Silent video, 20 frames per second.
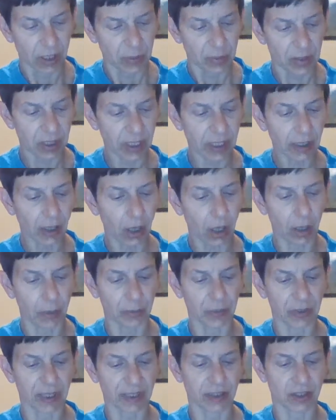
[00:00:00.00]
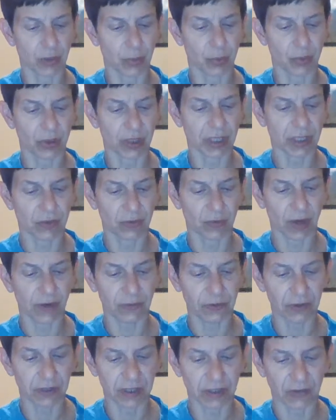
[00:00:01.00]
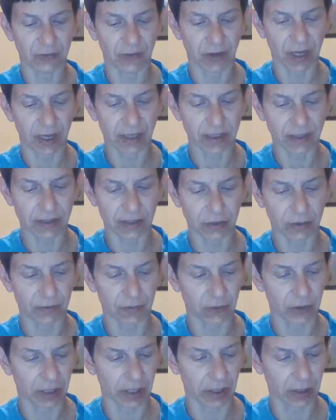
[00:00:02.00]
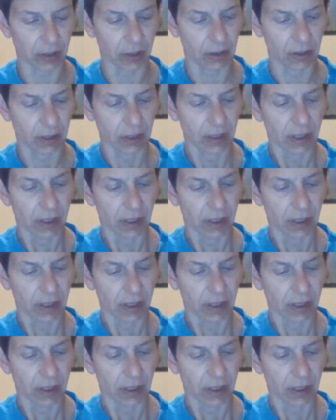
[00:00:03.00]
Petey hummed as the breeze ruffled his fine silvery hair.